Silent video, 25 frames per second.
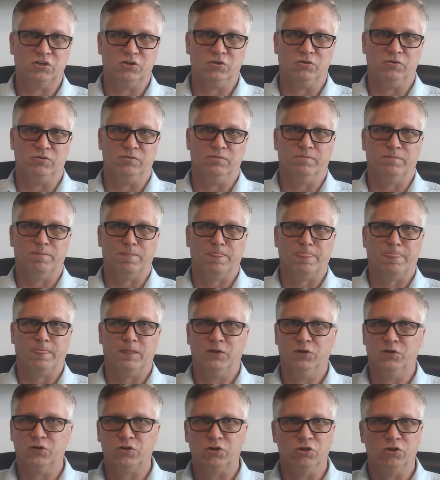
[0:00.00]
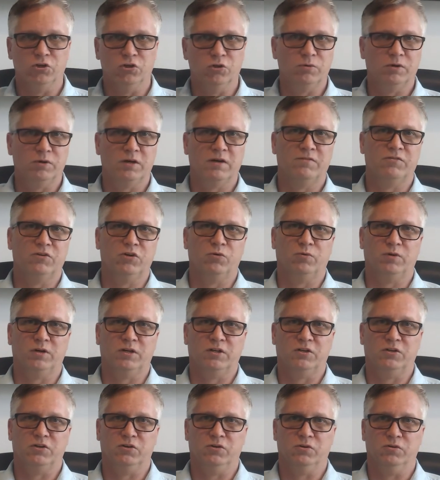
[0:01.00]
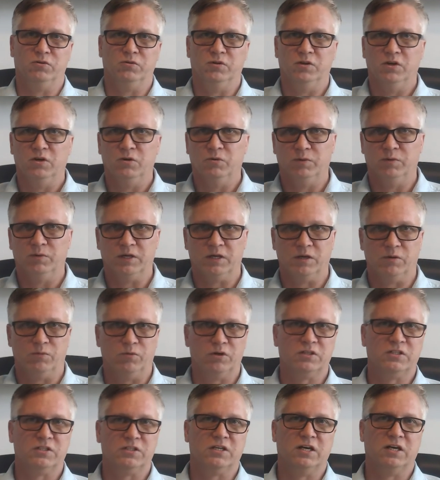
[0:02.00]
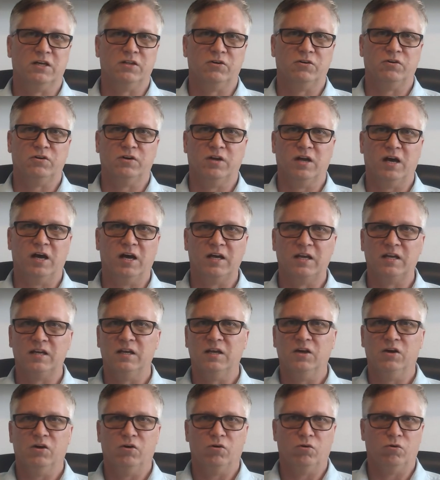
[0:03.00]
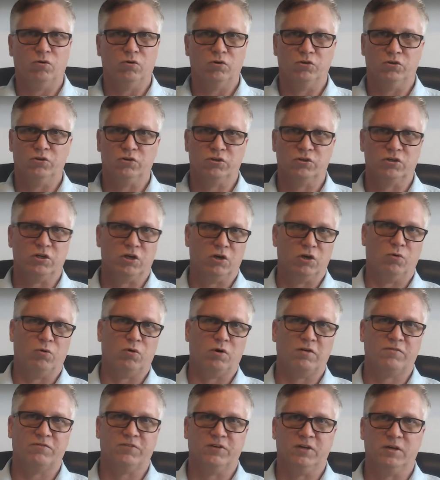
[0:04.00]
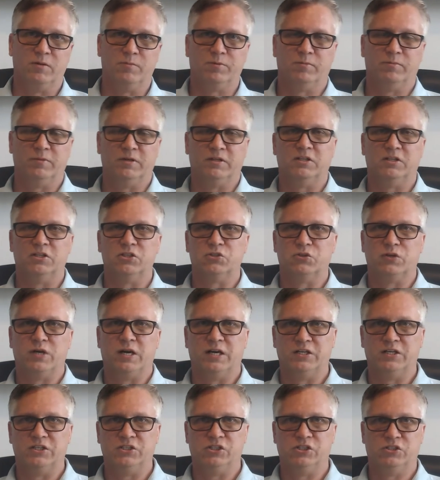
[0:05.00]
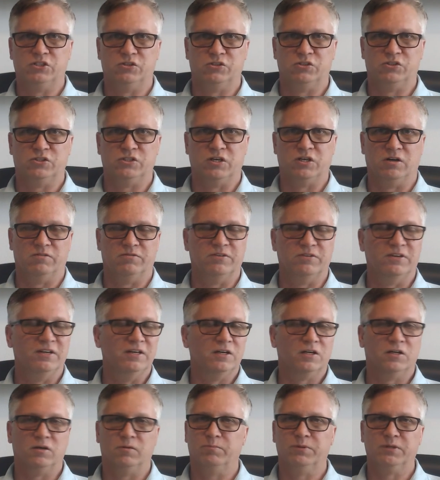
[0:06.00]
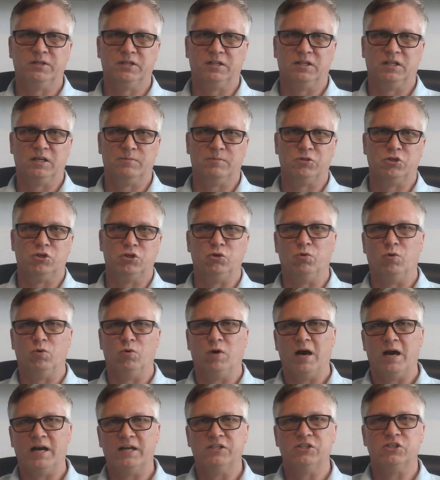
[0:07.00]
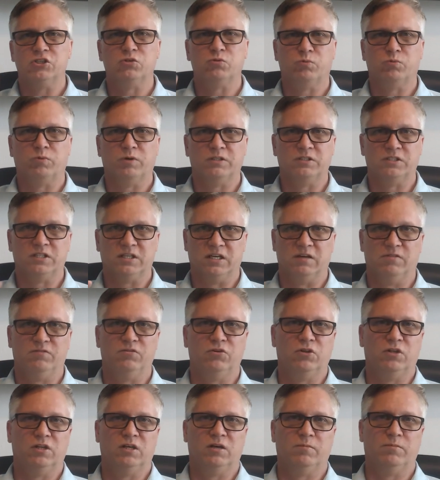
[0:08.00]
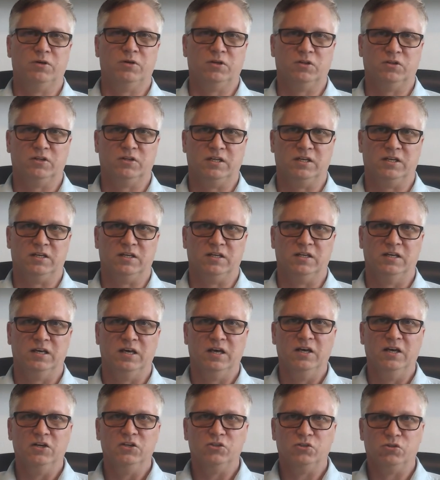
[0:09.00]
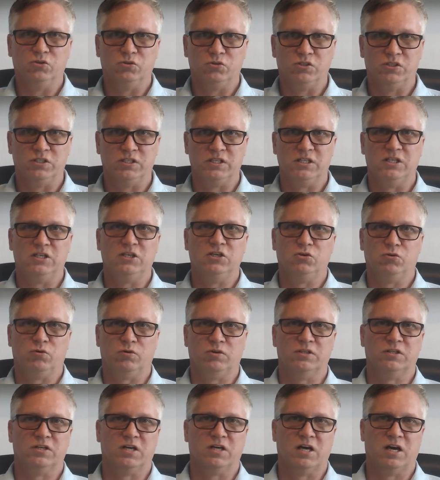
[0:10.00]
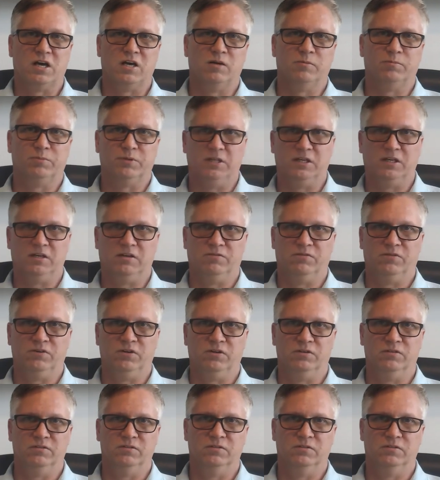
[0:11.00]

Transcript: you. You can do whatever you want to do. We can work together or not or you can go off and implement the strategies yourself. Completely up to you. I just want to give you the ability to see your entire playing field.